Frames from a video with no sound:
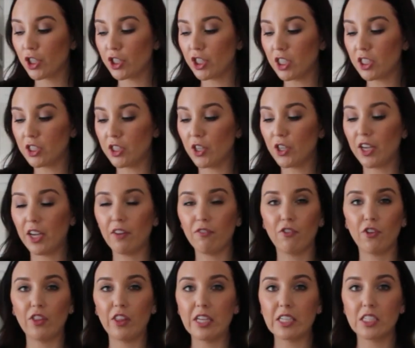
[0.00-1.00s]
you're just looking
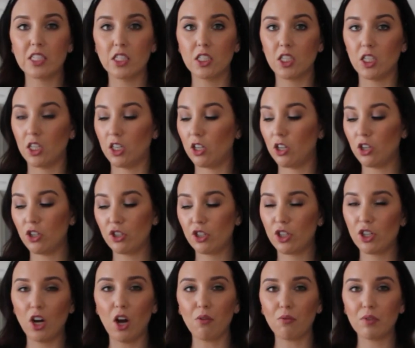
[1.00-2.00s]
for this to
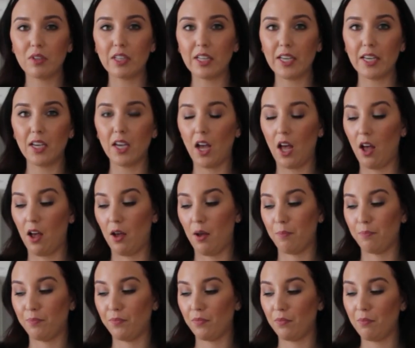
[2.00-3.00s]
not really
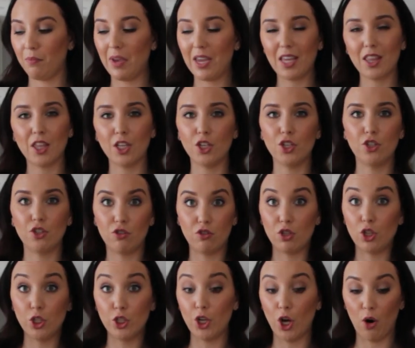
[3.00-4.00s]
make
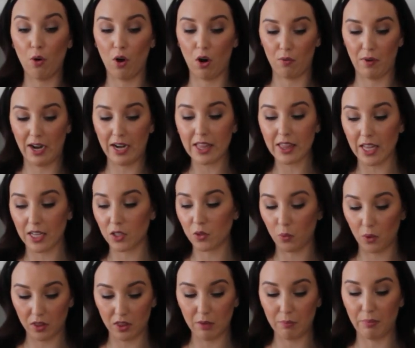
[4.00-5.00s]
the dough already. That's
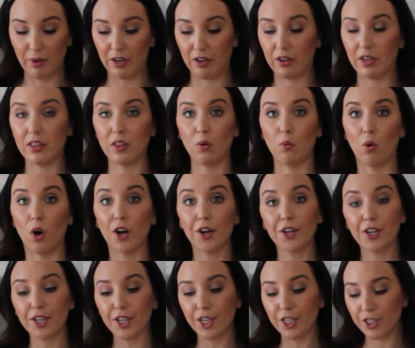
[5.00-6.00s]
what the butter and the water
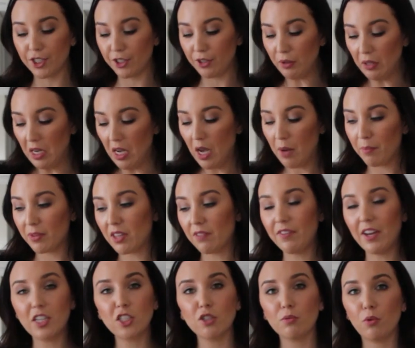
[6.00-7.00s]
are going to do. But the
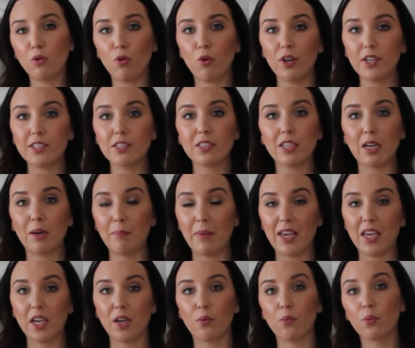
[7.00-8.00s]
vegetable oil is going to
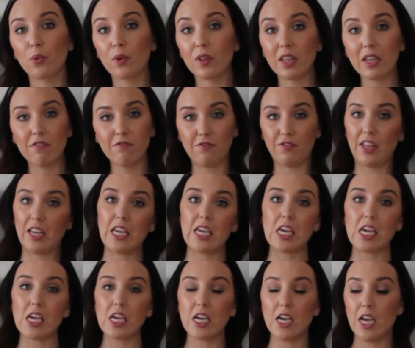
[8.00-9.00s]
make it really
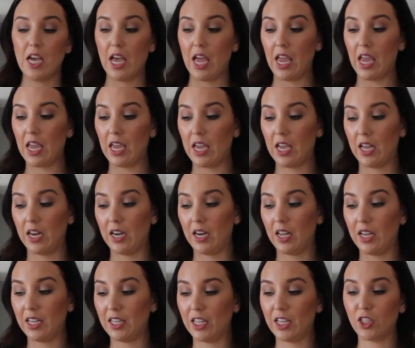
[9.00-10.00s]
flaky, and
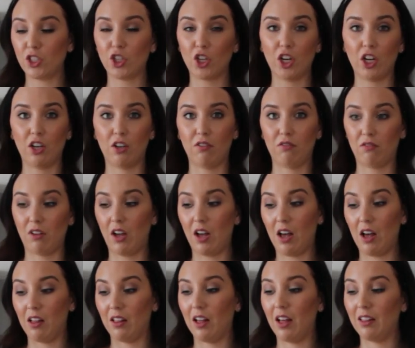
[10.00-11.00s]
it's going to
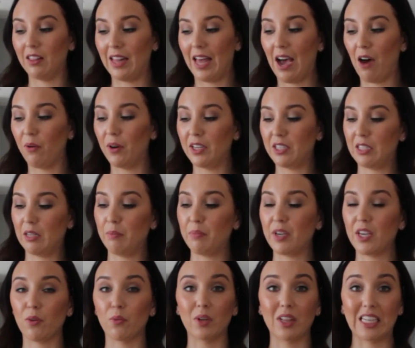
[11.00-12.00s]
allow it to
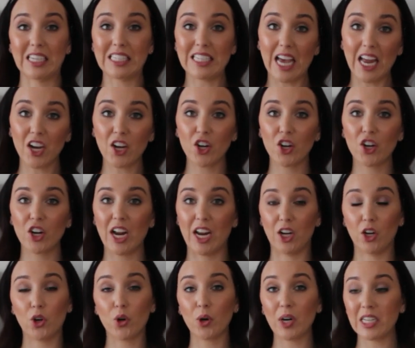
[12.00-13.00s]
be really tender
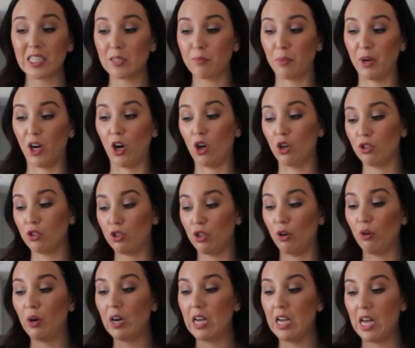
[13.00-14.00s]
and crisp, but
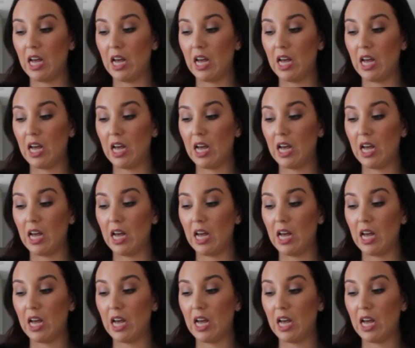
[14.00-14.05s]
also